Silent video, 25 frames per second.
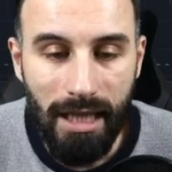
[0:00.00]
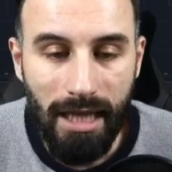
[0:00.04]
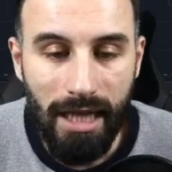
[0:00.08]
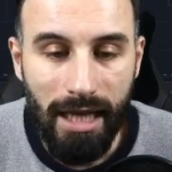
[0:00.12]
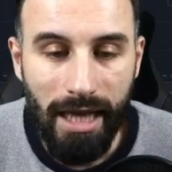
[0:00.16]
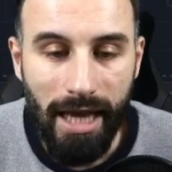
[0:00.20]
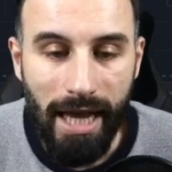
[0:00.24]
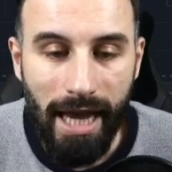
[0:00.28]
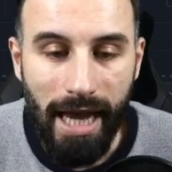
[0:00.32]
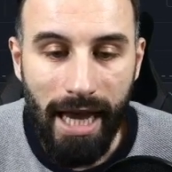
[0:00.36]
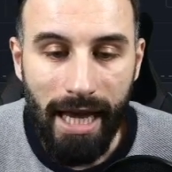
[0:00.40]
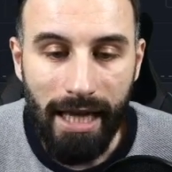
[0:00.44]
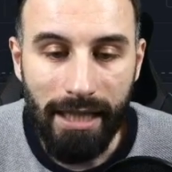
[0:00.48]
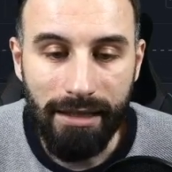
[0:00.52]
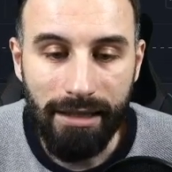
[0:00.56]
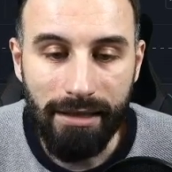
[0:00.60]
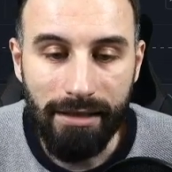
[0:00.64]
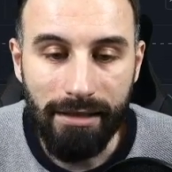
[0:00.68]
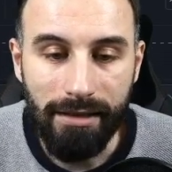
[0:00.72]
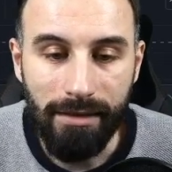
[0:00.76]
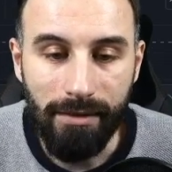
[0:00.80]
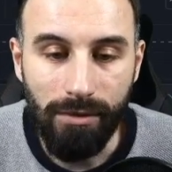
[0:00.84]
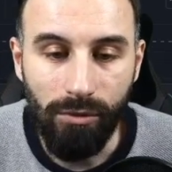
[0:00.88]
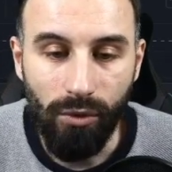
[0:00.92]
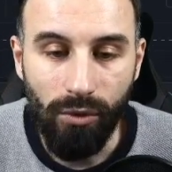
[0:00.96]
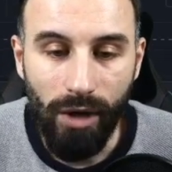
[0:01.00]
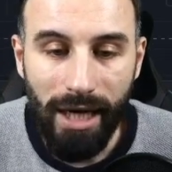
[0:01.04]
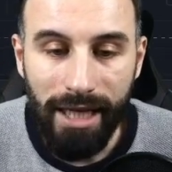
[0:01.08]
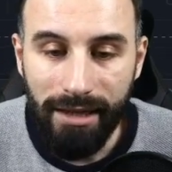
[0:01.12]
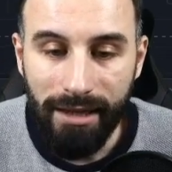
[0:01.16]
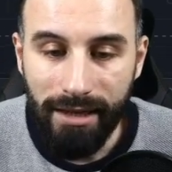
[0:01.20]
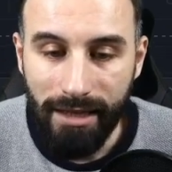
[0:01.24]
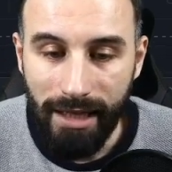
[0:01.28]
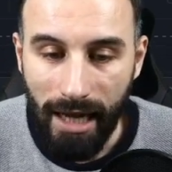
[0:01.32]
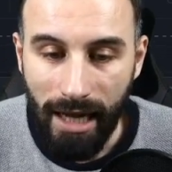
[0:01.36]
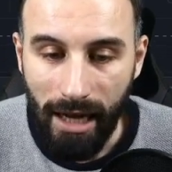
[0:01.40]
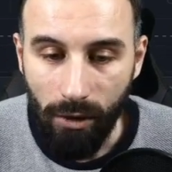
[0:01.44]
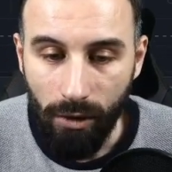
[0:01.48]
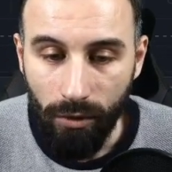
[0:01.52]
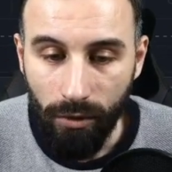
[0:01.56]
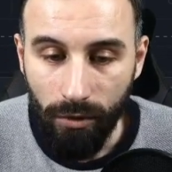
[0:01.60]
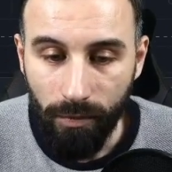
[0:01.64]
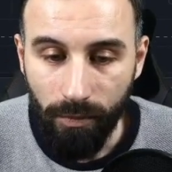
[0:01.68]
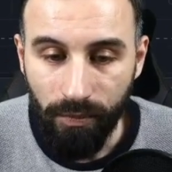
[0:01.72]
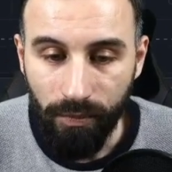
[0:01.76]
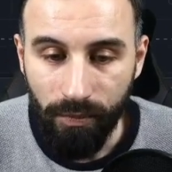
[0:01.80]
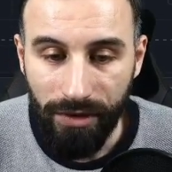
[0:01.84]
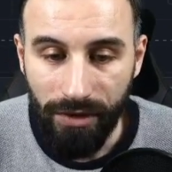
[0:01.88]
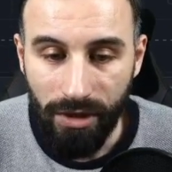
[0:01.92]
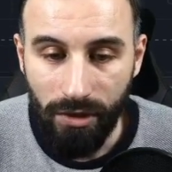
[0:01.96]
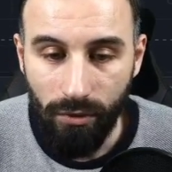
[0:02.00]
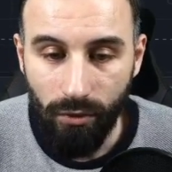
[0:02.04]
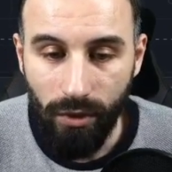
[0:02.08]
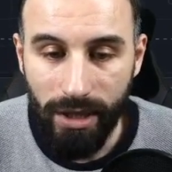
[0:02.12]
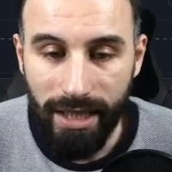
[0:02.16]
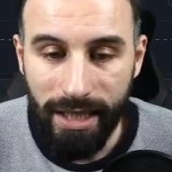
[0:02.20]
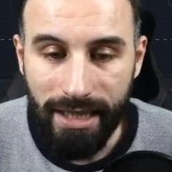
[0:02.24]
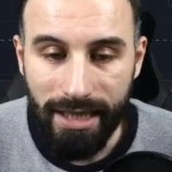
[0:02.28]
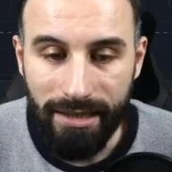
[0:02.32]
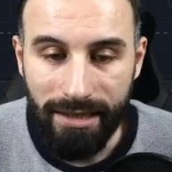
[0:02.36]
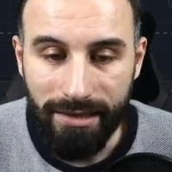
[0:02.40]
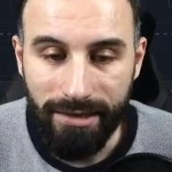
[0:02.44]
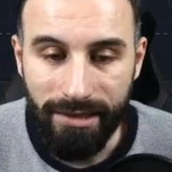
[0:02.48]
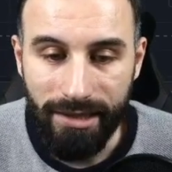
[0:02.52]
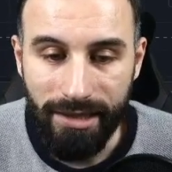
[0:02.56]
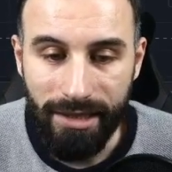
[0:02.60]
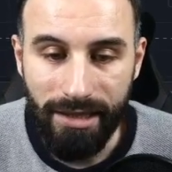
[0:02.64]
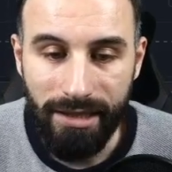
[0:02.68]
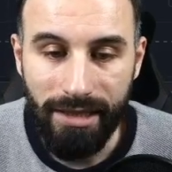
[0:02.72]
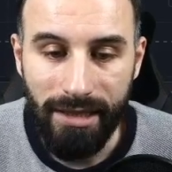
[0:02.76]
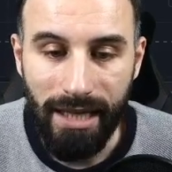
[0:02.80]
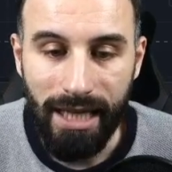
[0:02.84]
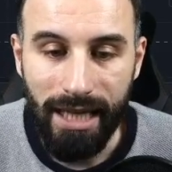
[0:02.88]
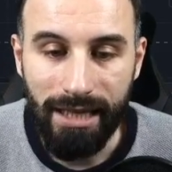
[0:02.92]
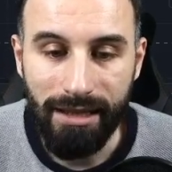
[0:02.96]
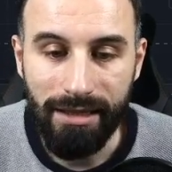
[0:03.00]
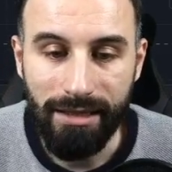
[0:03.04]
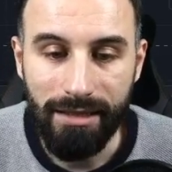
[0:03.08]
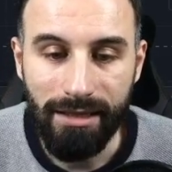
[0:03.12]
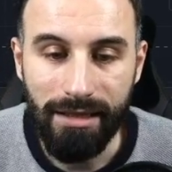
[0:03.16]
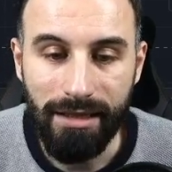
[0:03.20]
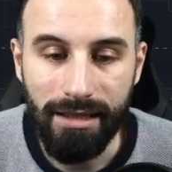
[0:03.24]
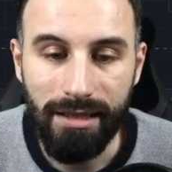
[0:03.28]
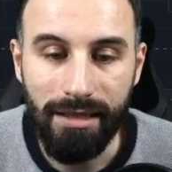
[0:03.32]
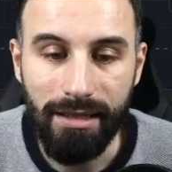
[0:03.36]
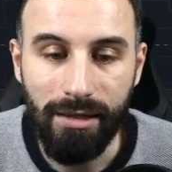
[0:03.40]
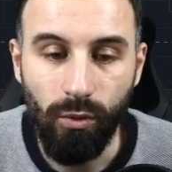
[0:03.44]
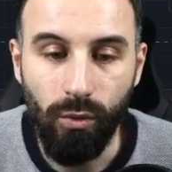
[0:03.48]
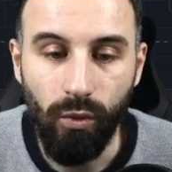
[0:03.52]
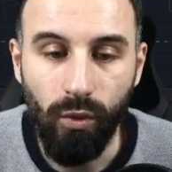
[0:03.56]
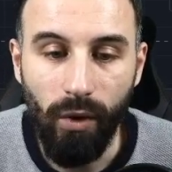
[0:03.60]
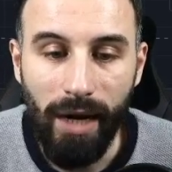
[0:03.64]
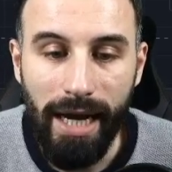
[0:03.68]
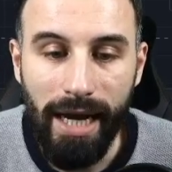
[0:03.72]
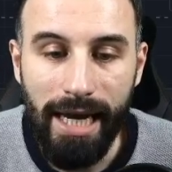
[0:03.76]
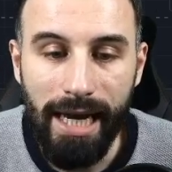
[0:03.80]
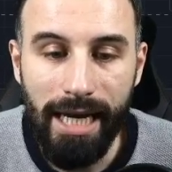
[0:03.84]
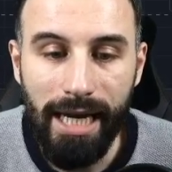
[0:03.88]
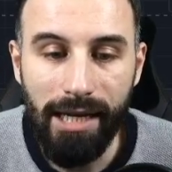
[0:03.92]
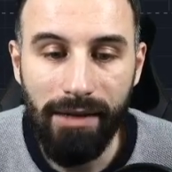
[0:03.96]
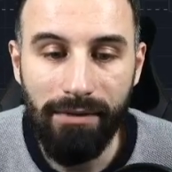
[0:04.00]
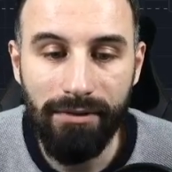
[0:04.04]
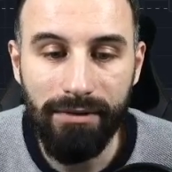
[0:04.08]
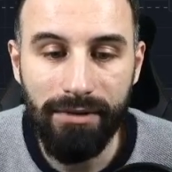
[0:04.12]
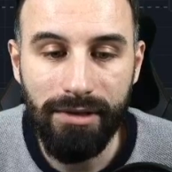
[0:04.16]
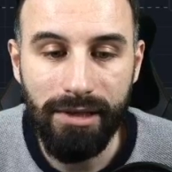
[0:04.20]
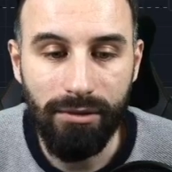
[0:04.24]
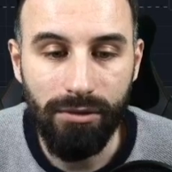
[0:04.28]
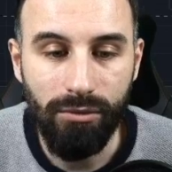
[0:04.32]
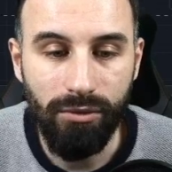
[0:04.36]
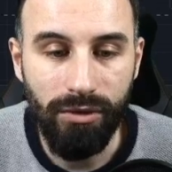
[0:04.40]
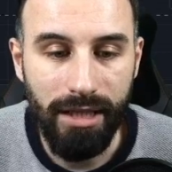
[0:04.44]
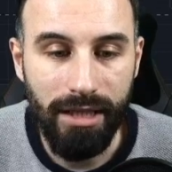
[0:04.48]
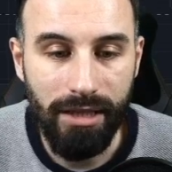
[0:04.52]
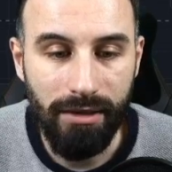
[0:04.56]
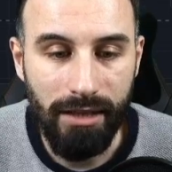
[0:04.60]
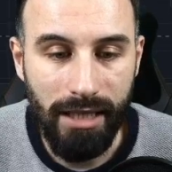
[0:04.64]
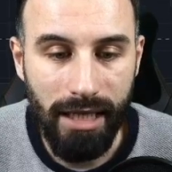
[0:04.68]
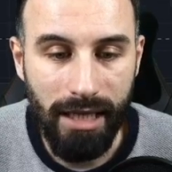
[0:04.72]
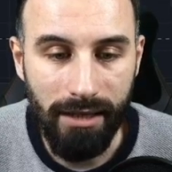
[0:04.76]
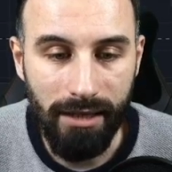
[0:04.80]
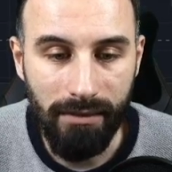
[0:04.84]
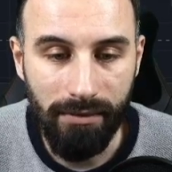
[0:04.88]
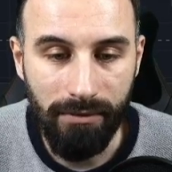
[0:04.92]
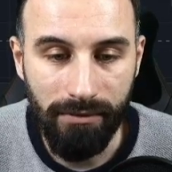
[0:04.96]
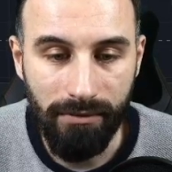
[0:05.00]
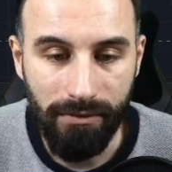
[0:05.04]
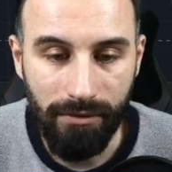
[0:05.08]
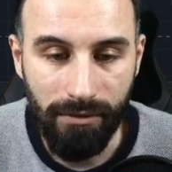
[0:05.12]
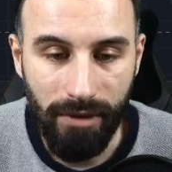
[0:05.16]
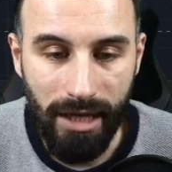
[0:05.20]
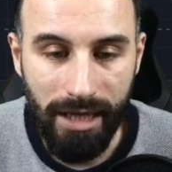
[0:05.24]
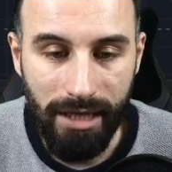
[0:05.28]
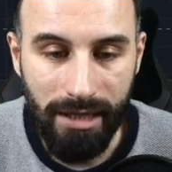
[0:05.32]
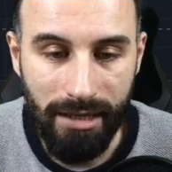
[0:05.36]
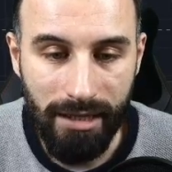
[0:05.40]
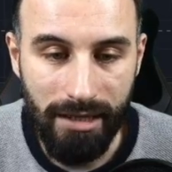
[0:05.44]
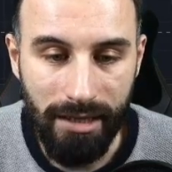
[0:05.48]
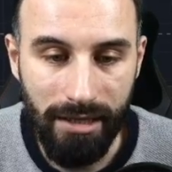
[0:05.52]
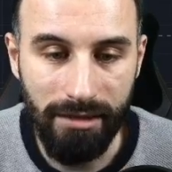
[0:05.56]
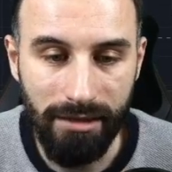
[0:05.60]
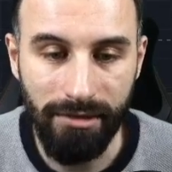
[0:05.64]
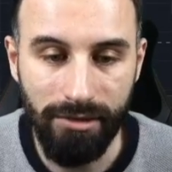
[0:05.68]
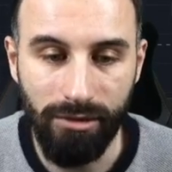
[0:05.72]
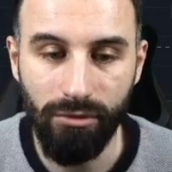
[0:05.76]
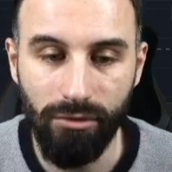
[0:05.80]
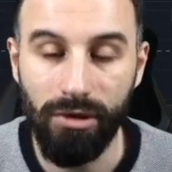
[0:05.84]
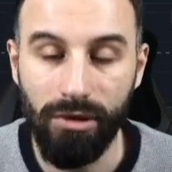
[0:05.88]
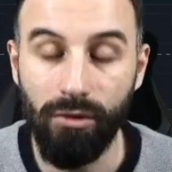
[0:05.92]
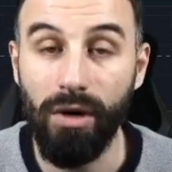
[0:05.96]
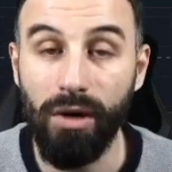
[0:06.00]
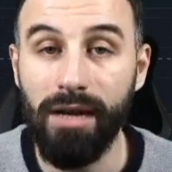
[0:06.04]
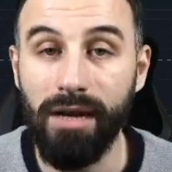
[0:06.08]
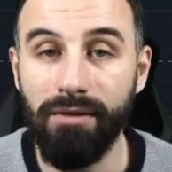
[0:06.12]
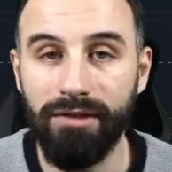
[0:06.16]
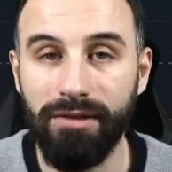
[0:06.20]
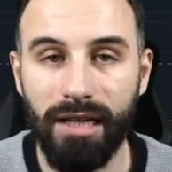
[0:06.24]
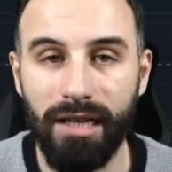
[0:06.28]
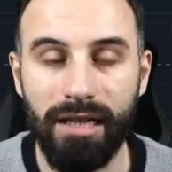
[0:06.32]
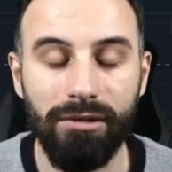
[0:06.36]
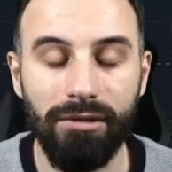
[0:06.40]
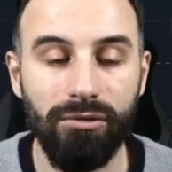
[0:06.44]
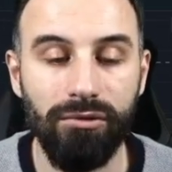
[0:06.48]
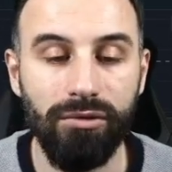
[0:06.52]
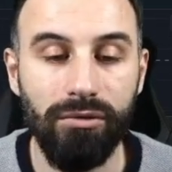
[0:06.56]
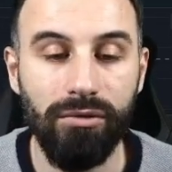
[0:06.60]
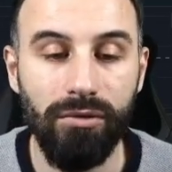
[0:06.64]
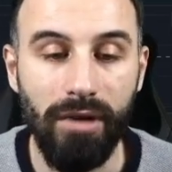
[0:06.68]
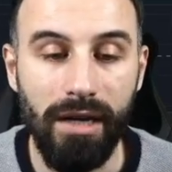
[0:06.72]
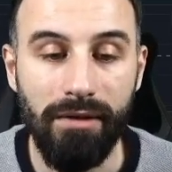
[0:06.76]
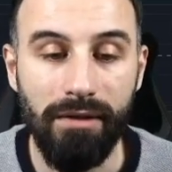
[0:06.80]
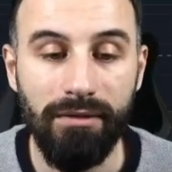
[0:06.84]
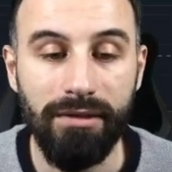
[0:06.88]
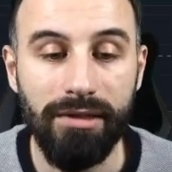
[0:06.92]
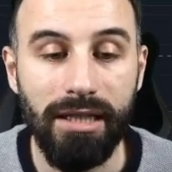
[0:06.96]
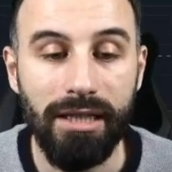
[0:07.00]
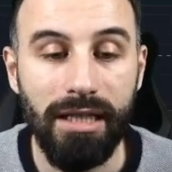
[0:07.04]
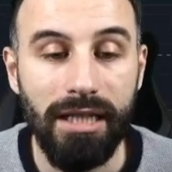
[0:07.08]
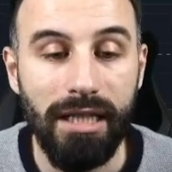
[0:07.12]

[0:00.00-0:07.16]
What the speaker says: And right now, we can see that the waves that we had right here, so the waves are two waves